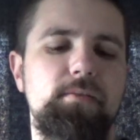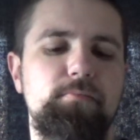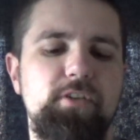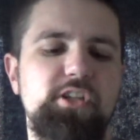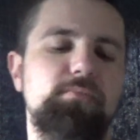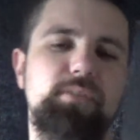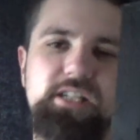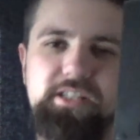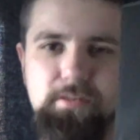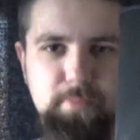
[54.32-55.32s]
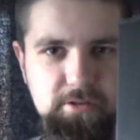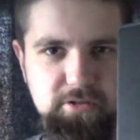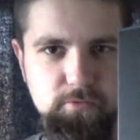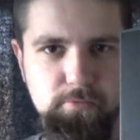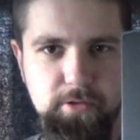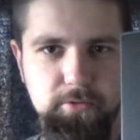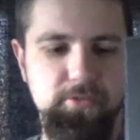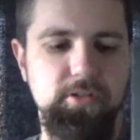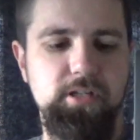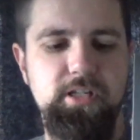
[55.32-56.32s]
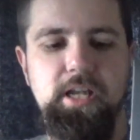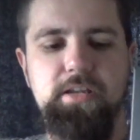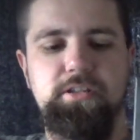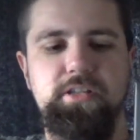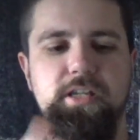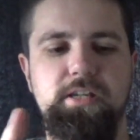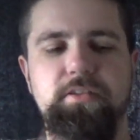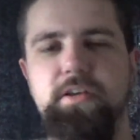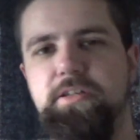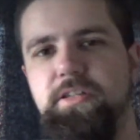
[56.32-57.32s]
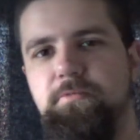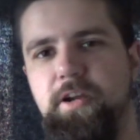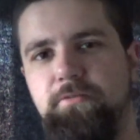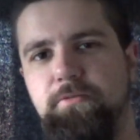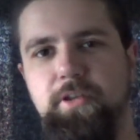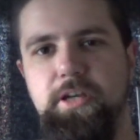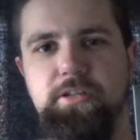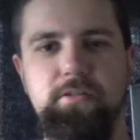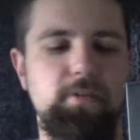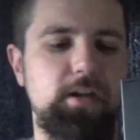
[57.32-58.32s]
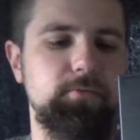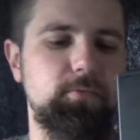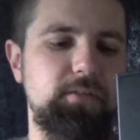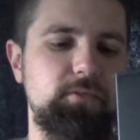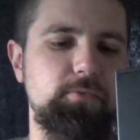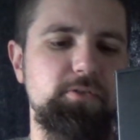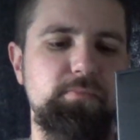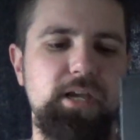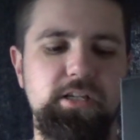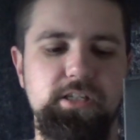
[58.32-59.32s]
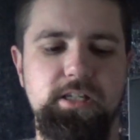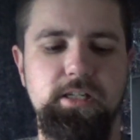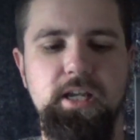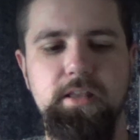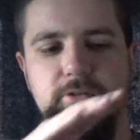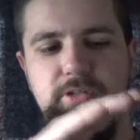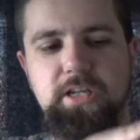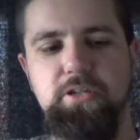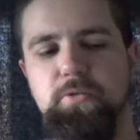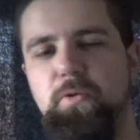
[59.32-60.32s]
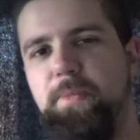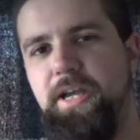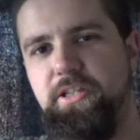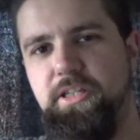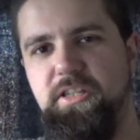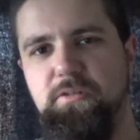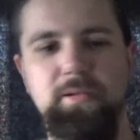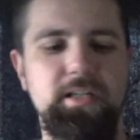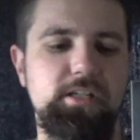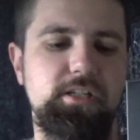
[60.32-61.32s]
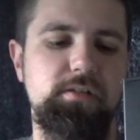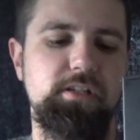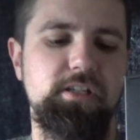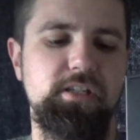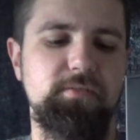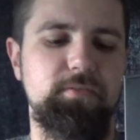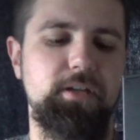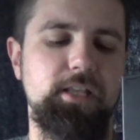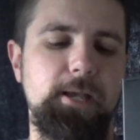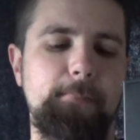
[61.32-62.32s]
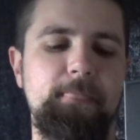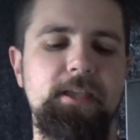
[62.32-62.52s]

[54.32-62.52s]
Reason being, it's the post-war model. So this has the 30 round or 32 round, whatever it was, magazine. They also had shorter magazines for police units and stuff like that.